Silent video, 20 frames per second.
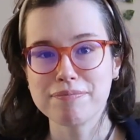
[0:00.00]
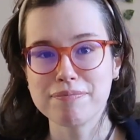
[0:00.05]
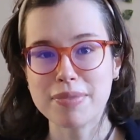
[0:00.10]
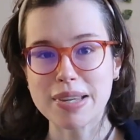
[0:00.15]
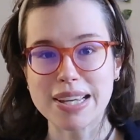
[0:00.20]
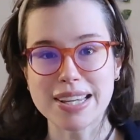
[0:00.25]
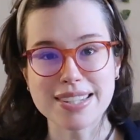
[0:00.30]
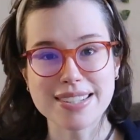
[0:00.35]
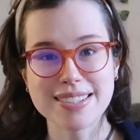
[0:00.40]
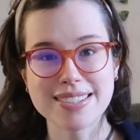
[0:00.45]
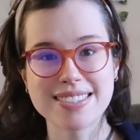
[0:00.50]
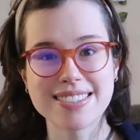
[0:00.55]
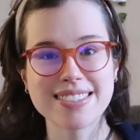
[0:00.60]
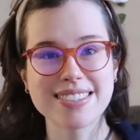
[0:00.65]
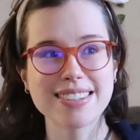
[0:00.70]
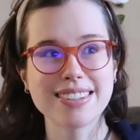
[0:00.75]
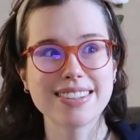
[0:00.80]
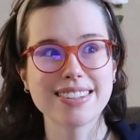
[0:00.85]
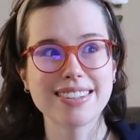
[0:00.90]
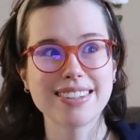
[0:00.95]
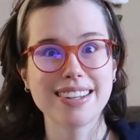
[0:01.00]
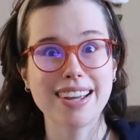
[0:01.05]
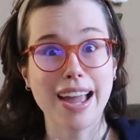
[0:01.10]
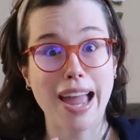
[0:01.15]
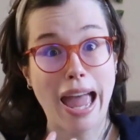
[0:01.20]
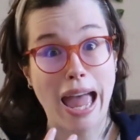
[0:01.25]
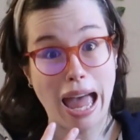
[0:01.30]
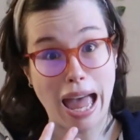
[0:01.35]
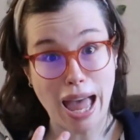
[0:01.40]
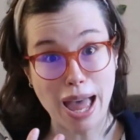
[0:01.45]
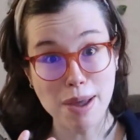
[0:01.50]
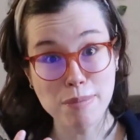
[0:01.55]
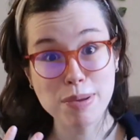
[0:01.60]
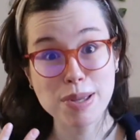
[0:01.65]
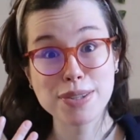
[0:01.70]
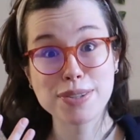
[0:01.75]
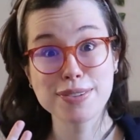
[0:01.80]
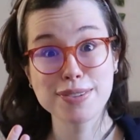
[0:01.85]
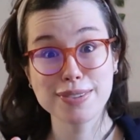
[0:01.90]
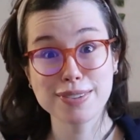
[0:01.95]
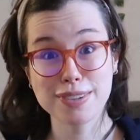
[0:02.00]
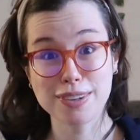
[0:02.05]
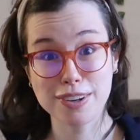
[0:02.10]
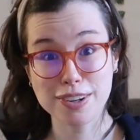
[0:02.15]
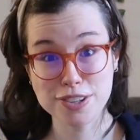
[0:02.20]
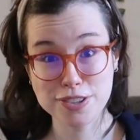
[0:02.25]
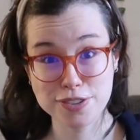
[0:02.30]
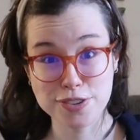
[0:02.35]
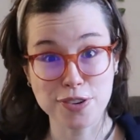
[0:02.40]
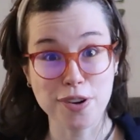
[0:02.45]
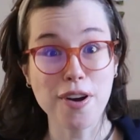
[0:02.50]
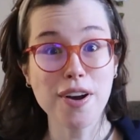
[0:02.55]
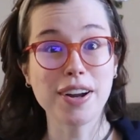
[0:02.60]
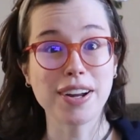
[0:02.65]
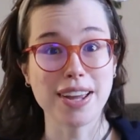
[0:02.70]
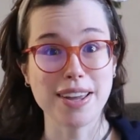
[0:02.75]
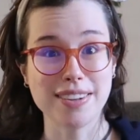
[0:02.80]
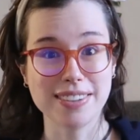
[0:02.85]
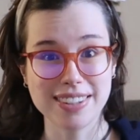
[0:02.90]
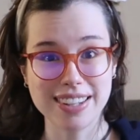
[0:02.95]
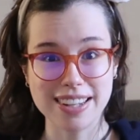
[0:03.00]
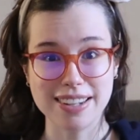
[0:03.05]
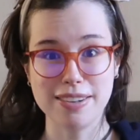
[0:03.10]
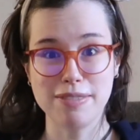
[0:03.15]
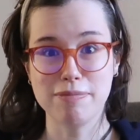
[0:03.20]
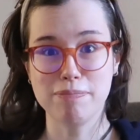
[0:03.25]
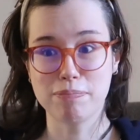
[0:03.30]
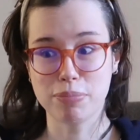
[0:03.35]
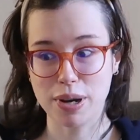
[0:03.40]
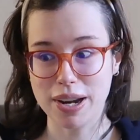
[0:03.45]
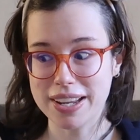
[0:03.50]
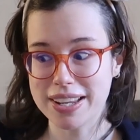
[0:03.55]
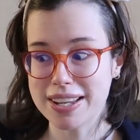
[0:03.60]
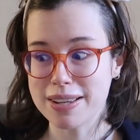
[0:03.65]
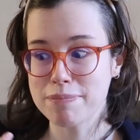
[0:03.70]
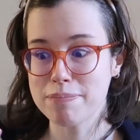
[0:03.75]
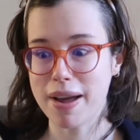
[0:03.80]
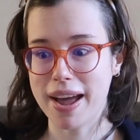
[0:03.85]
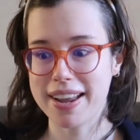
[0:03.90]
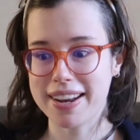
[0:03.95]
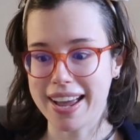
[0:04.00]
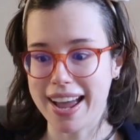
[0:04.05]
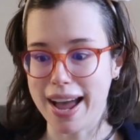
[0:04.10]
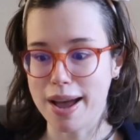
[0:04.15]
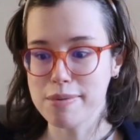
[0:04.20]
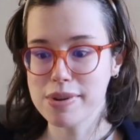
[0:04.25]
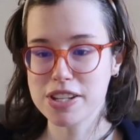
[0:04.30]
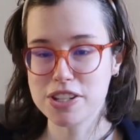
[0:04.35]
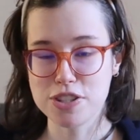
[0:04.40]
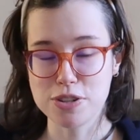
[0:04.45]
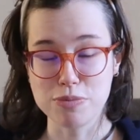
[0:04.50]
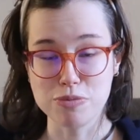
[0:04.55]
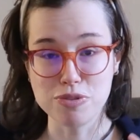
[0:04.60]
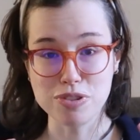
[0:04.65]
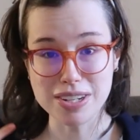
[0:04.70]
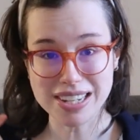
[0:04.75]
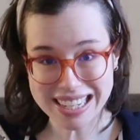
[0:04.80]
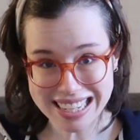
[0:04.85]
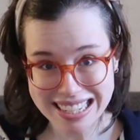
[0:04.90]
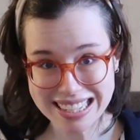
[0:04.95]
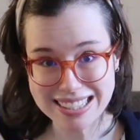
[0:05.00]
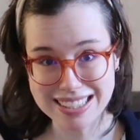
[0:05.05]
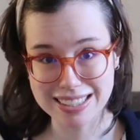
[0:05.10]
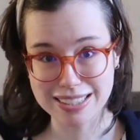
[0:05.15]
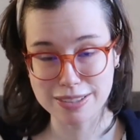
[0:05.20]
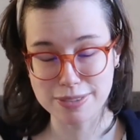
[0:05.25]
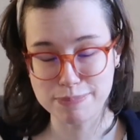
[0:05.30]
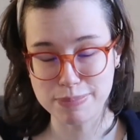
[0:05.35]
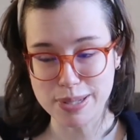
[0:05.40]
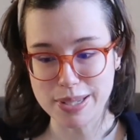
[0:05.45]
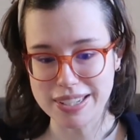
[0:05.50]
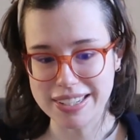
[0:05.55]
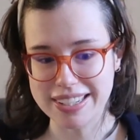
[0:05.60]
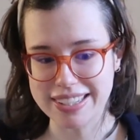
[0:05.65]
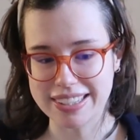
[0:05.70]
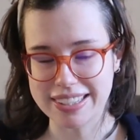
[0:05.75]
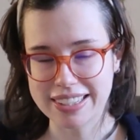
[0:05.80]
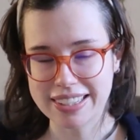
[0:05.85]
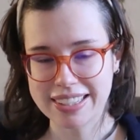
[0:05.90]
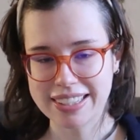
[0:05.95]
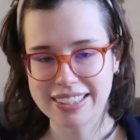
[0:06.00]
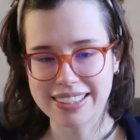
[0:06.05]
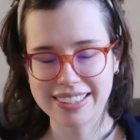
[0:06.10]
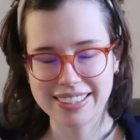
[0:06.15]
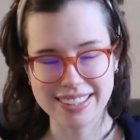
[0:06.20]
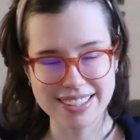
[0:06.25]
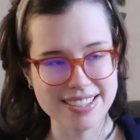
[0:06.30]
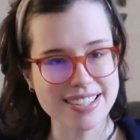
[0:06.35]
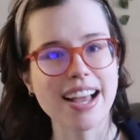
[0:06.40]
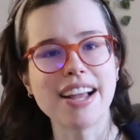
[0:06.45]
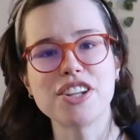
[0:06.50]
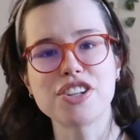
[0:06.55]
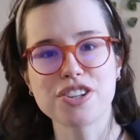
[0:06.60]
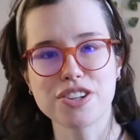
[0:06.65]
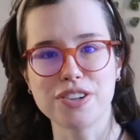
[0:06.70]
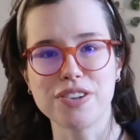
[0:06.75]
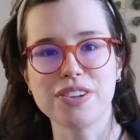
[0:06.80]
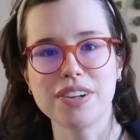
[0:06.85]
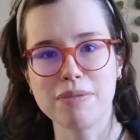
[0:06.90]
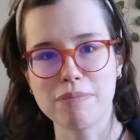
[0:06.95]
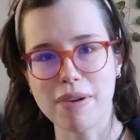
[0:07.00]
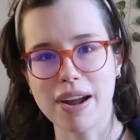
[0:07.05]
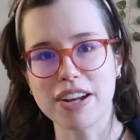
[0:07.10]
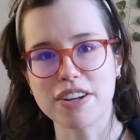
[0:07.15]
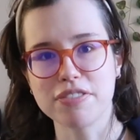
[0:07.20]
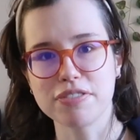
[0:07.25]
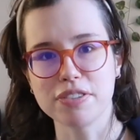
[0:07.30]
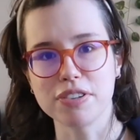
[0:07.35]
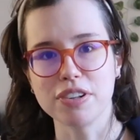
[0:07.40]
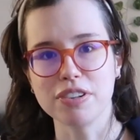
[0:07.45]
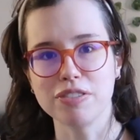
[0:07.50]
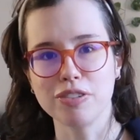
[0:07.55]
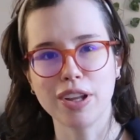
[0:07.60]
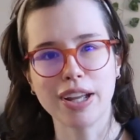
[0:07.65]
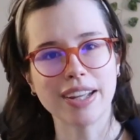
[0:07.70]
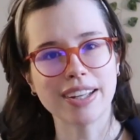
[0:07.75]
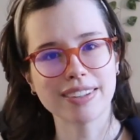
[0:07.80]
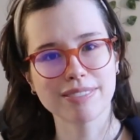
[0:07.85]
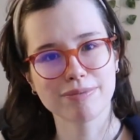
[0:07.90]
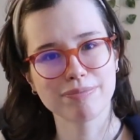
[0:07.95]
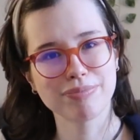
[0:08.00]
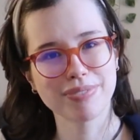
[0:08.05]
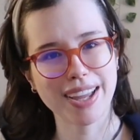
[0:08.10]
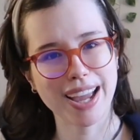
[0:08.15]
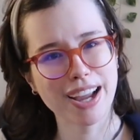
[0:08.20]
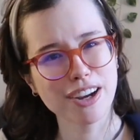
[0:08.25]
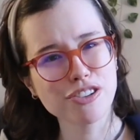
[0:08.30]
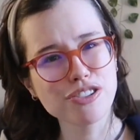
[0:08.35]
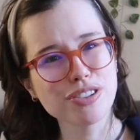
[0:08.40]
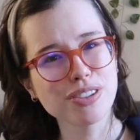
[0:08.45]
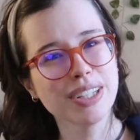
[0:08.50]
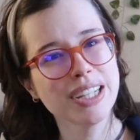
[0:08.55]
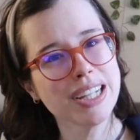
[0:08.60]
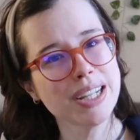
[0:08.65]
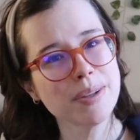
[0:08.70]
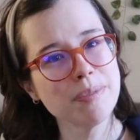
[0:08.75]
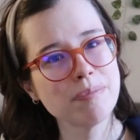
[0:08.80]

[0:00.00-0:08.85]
because habits are strong, and breaking bad habits, you need to be intentional and mindful of like, actually,